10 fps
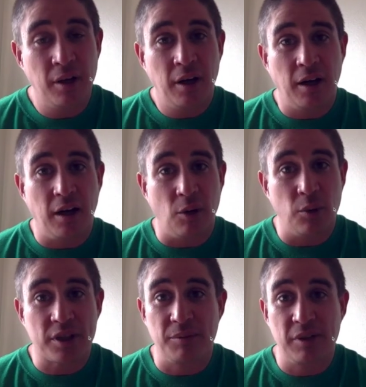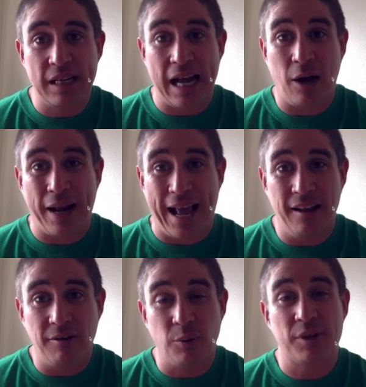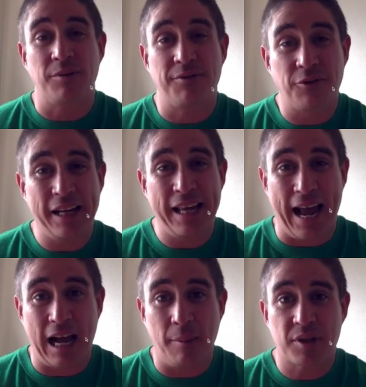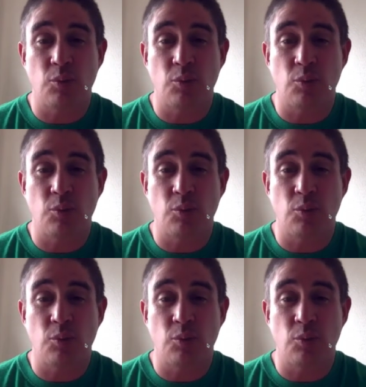with some free apps.